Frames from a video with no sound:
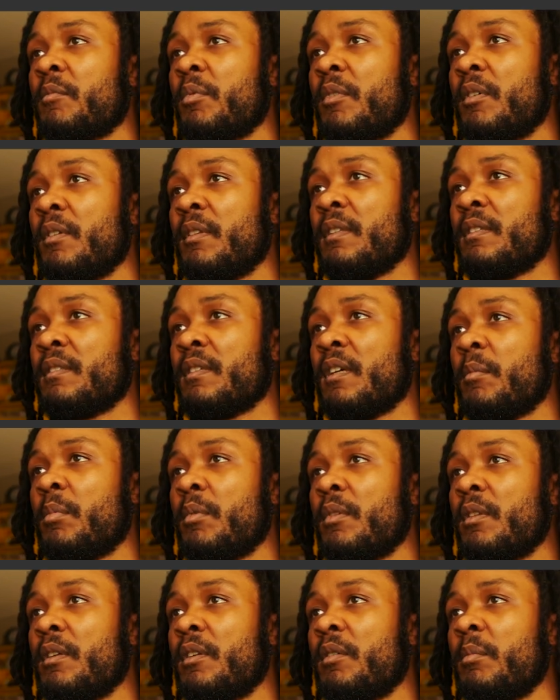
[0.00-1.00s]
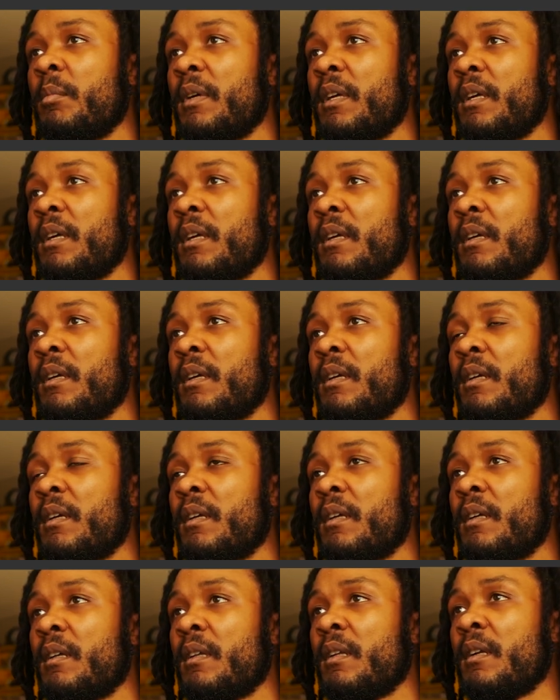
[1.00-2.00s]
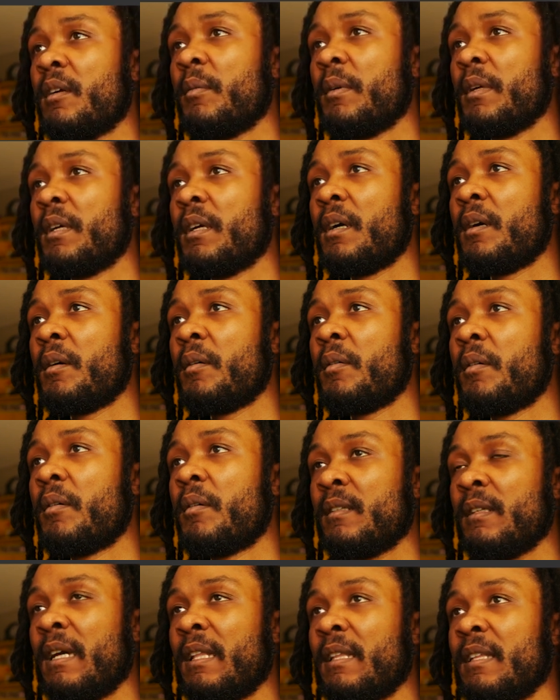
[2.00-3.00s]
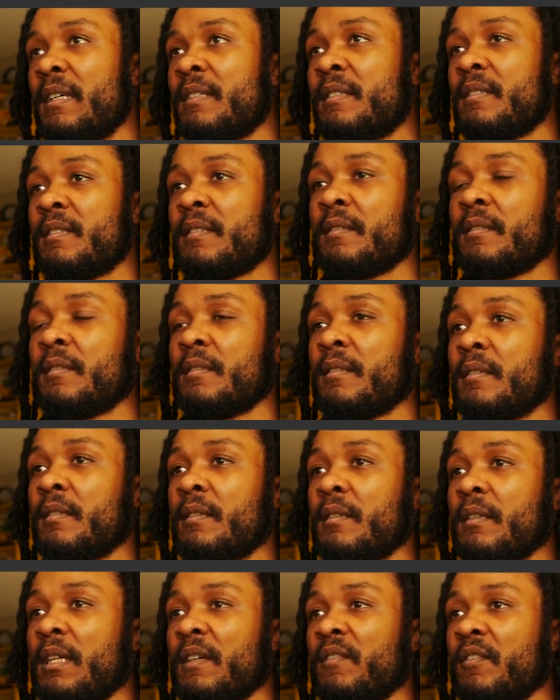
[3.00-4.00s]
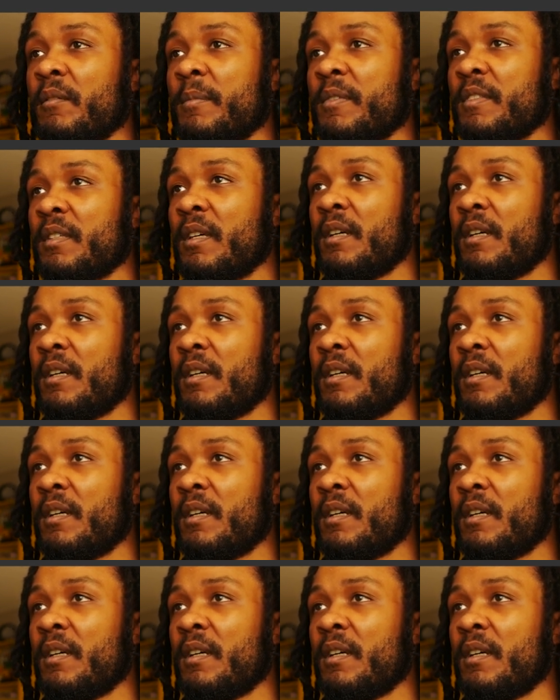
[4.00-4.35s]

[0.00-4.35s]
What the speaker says: Pull this up a little bit. There we go. Now let's give them